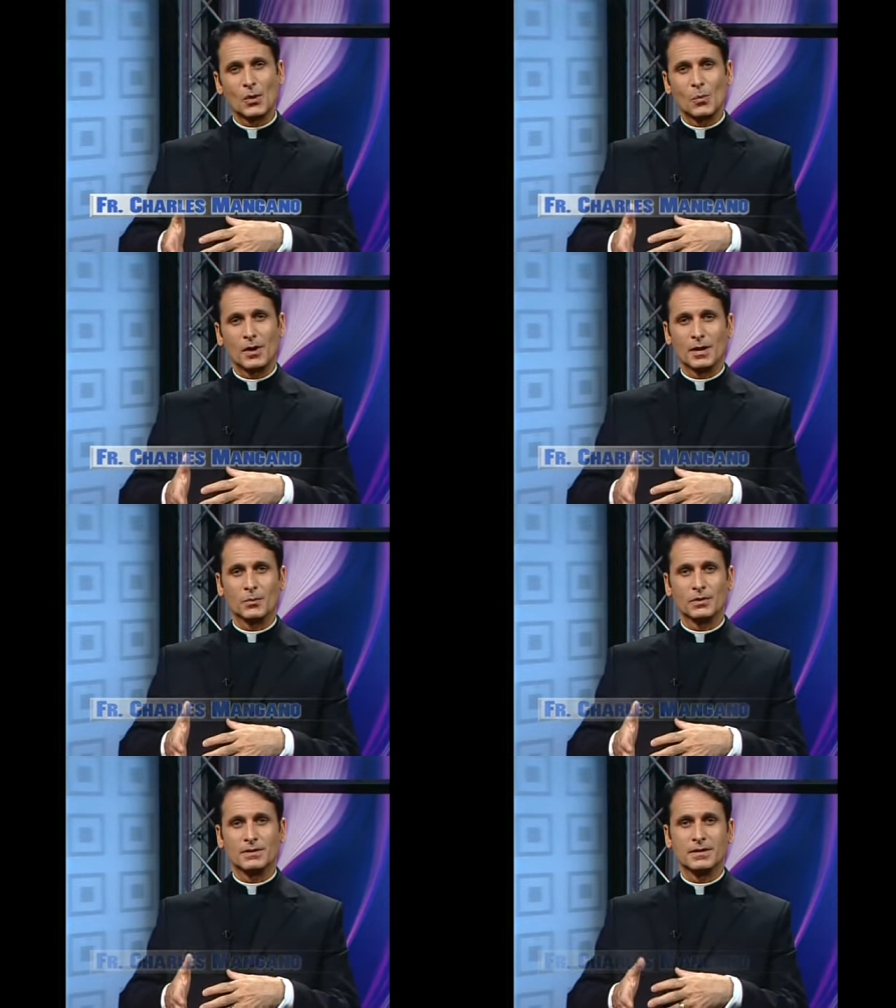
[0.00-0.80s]
where
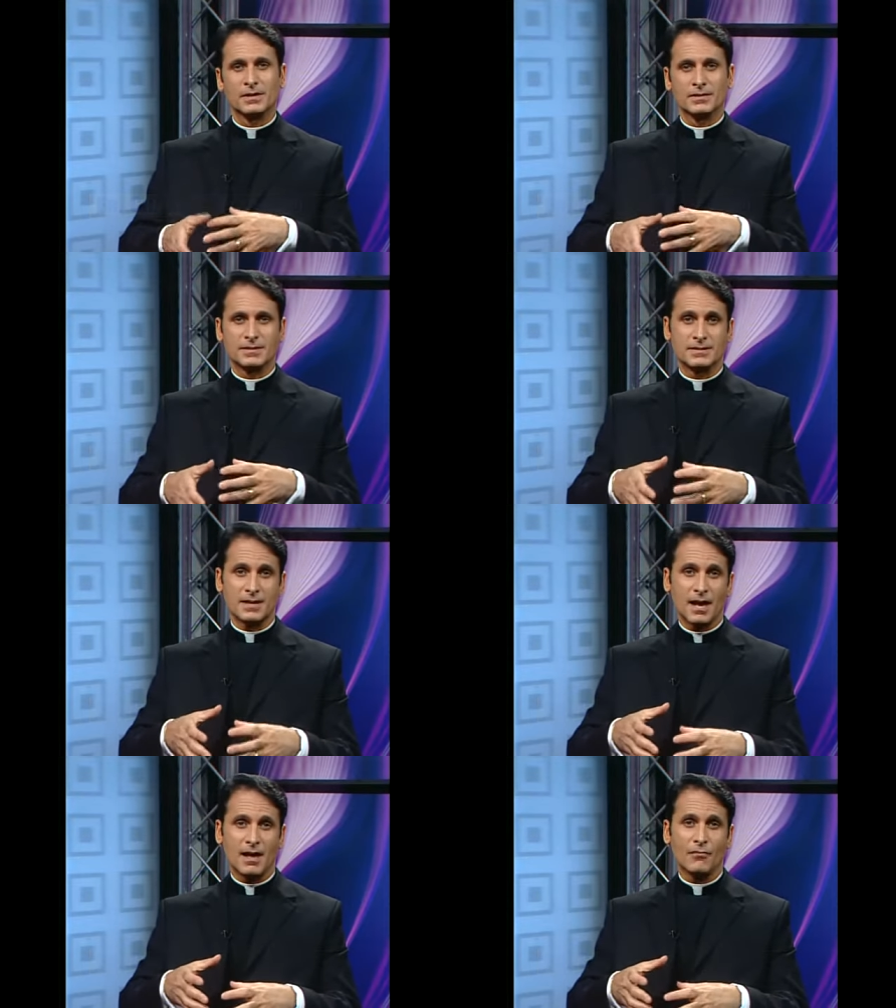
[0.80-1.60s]
it would
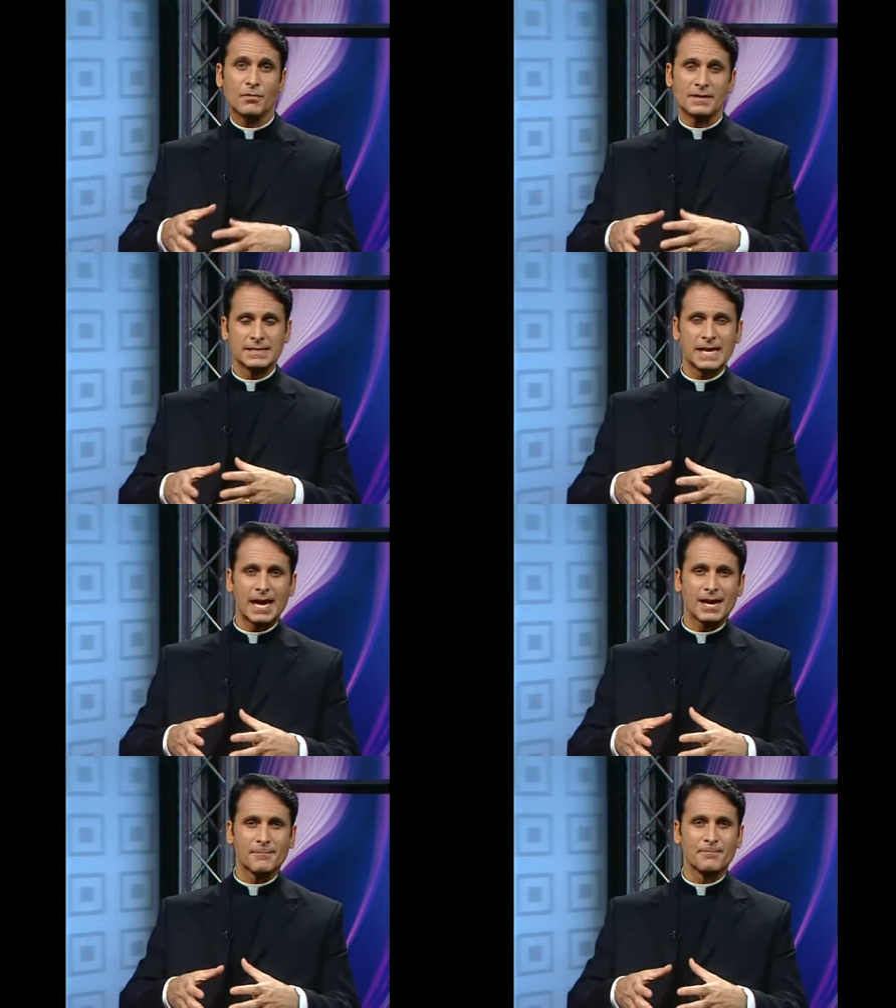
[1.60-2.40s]
dissolve within
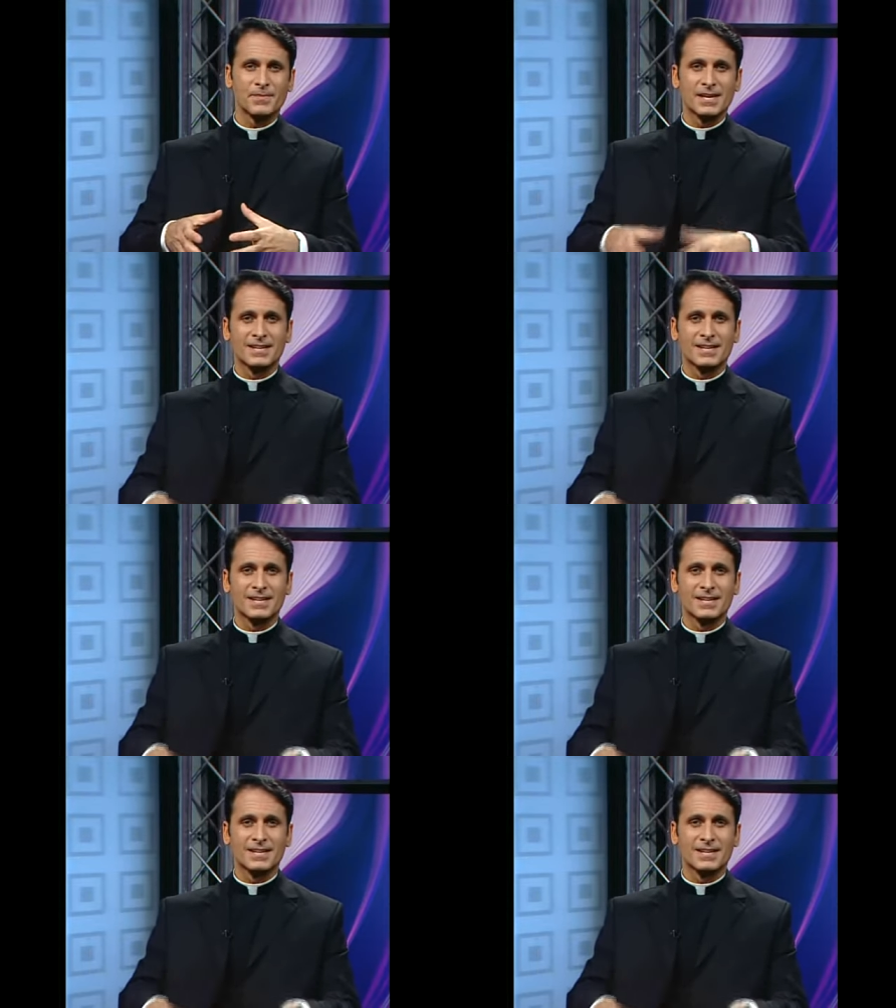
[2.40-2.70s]
time.